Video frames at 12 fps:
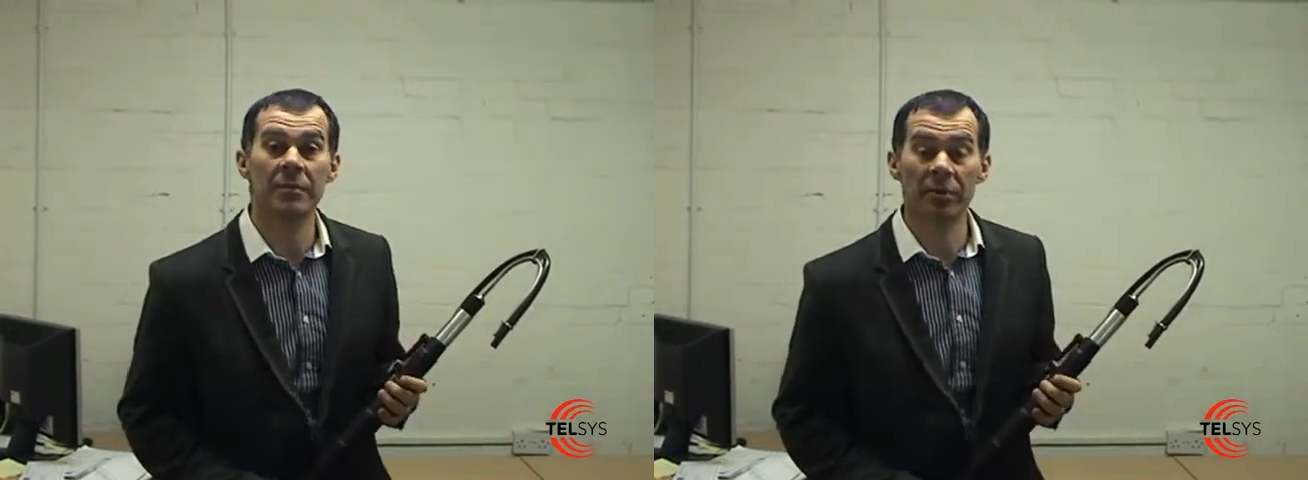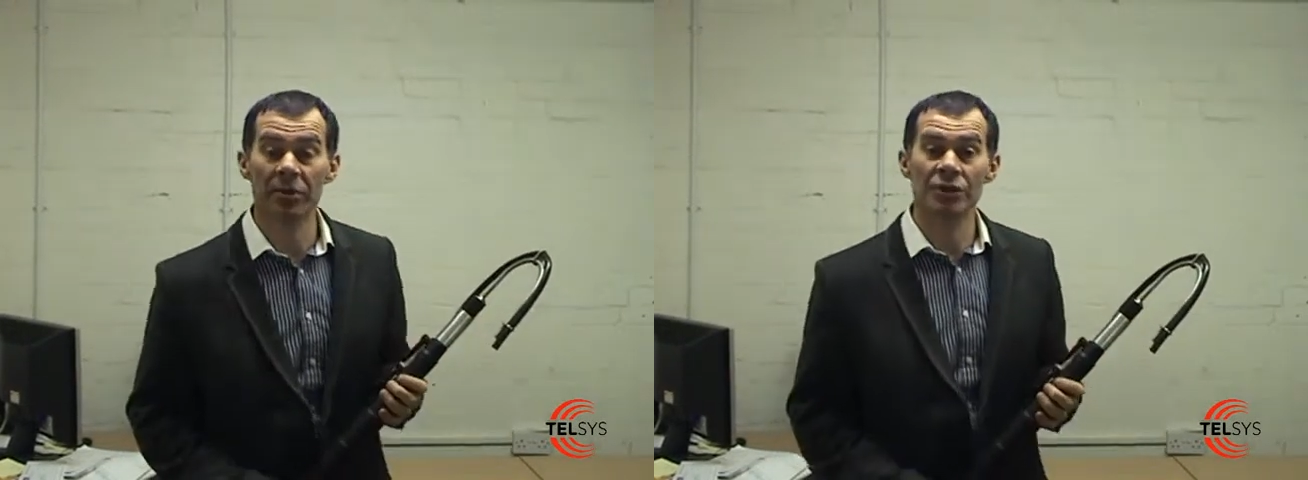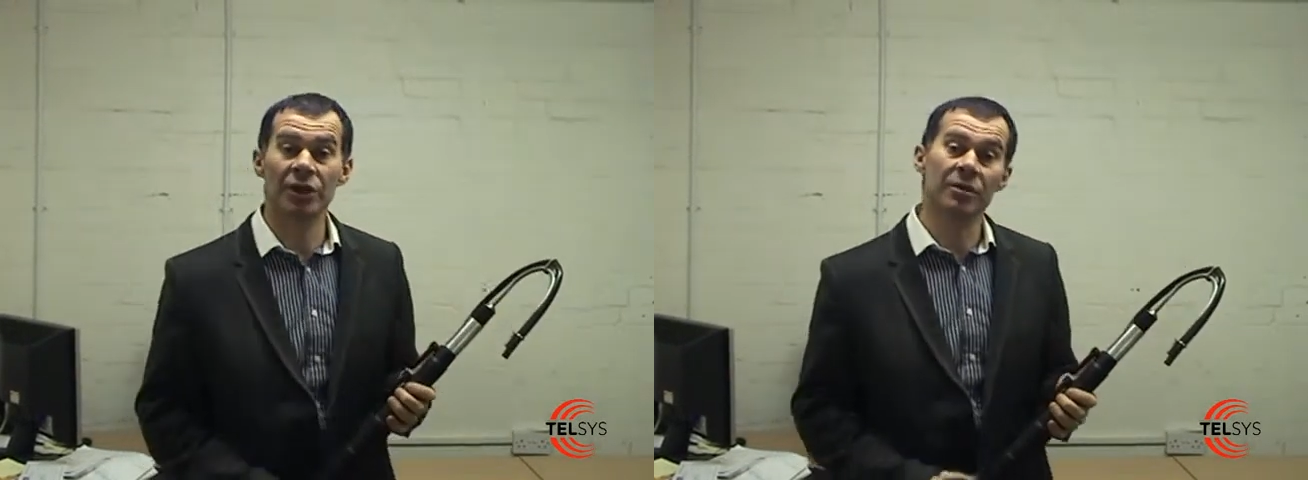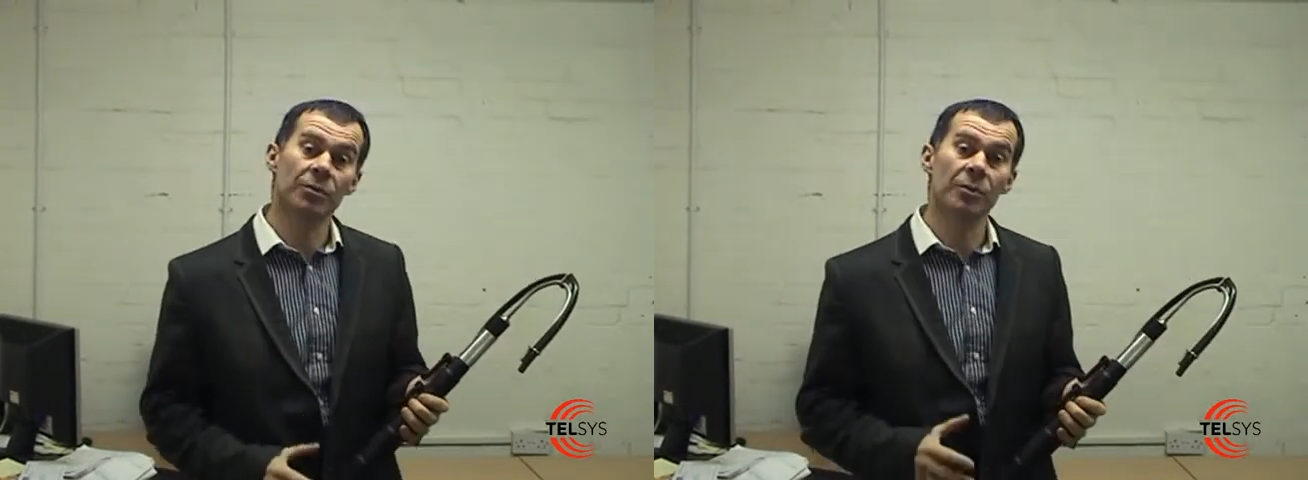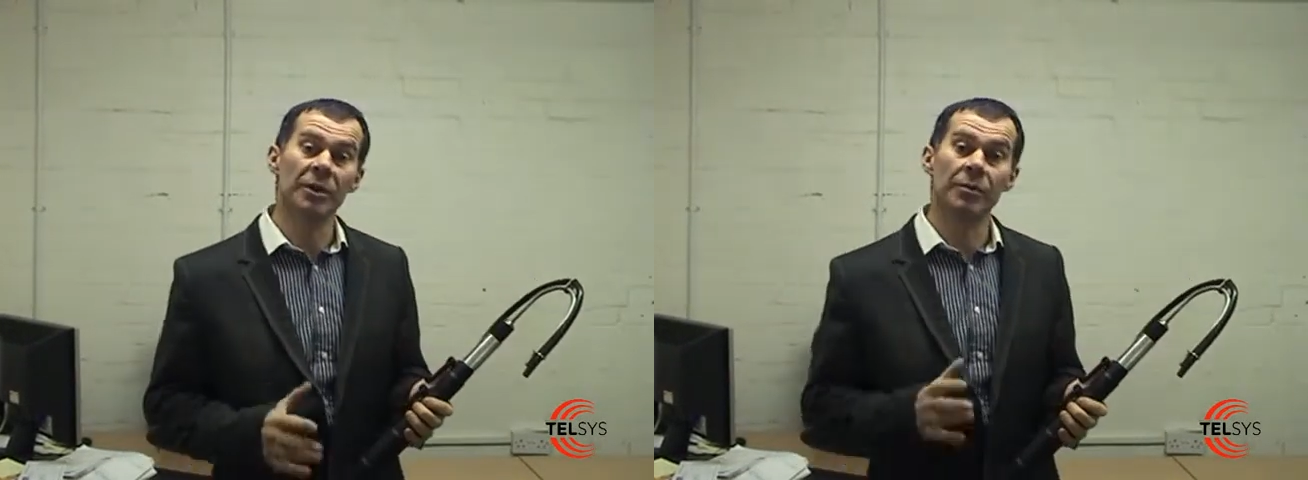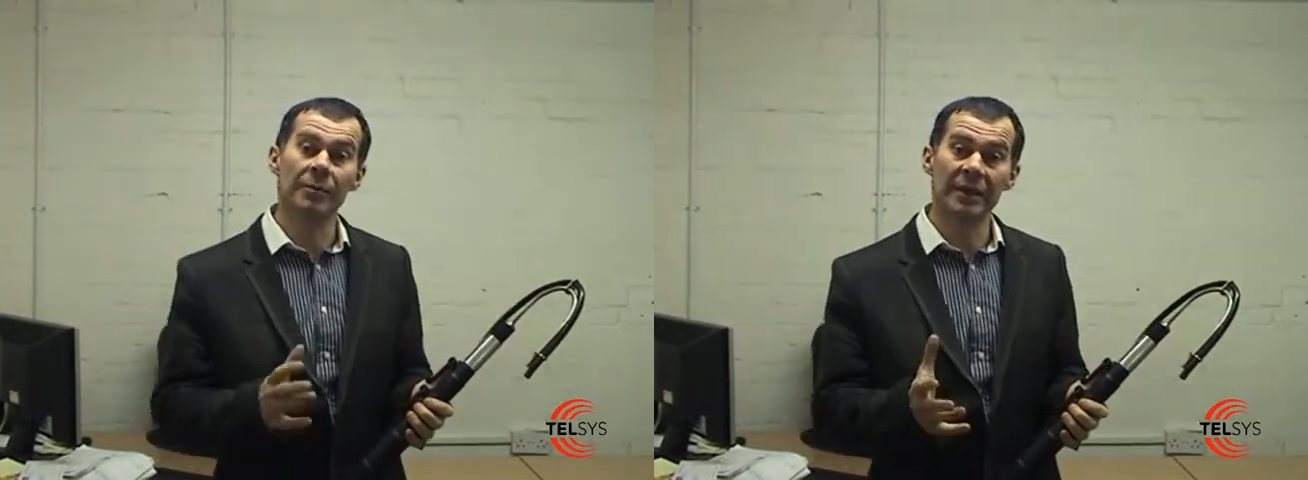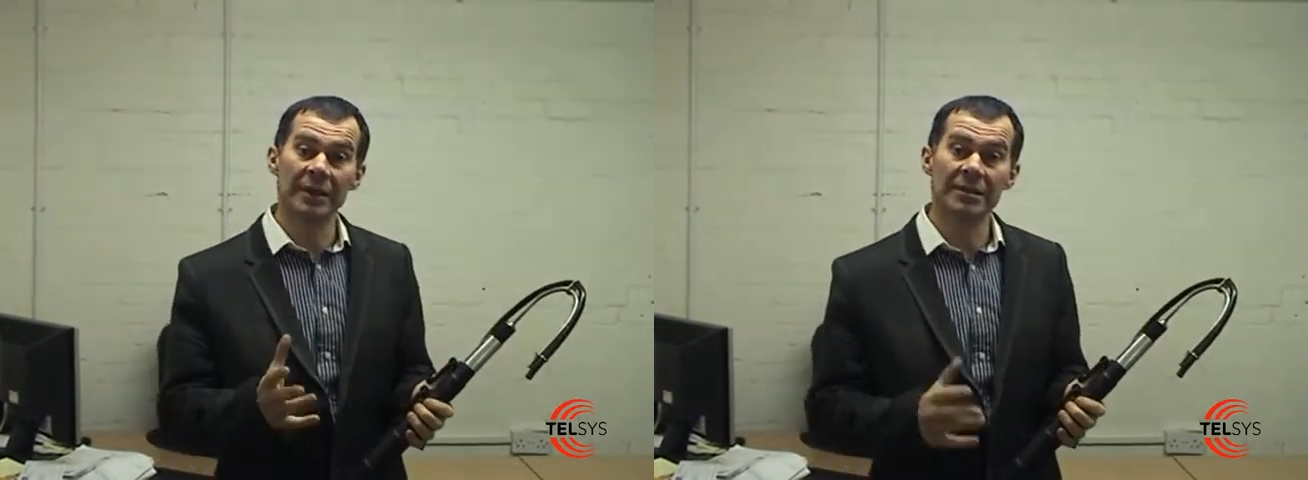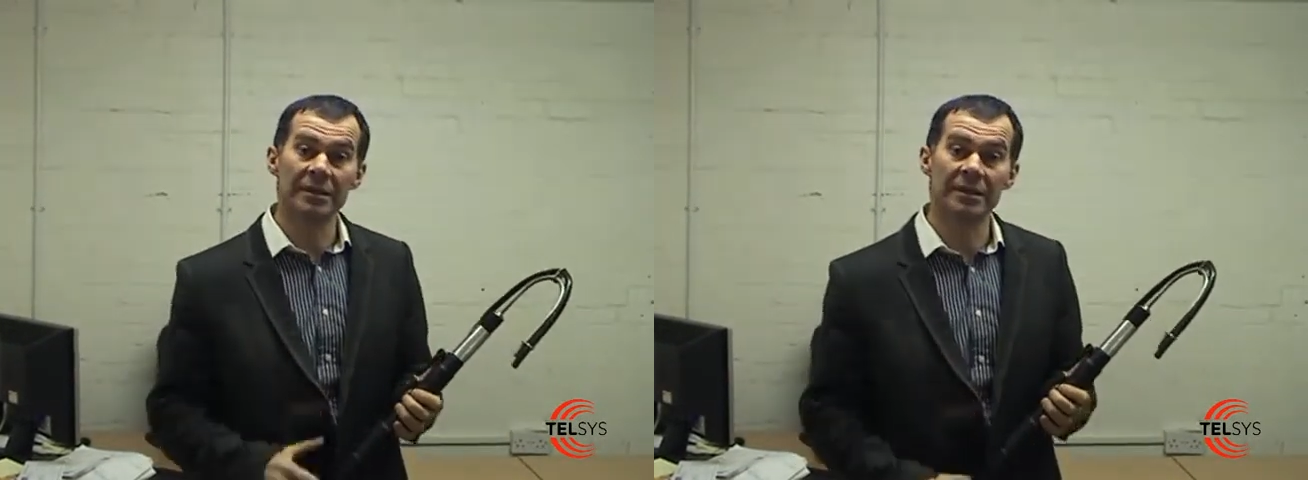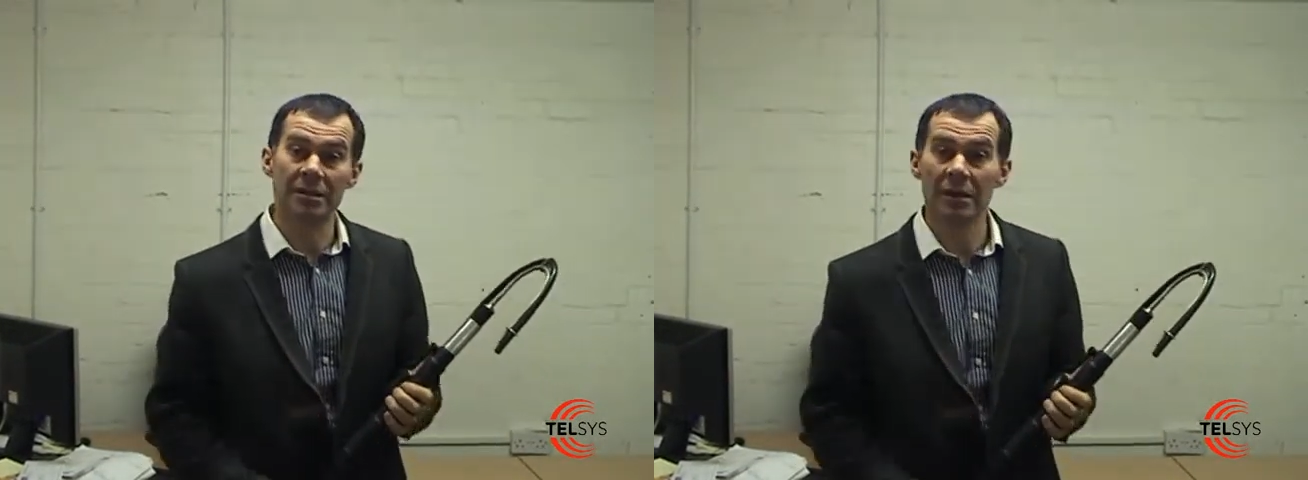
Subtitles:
project that we completed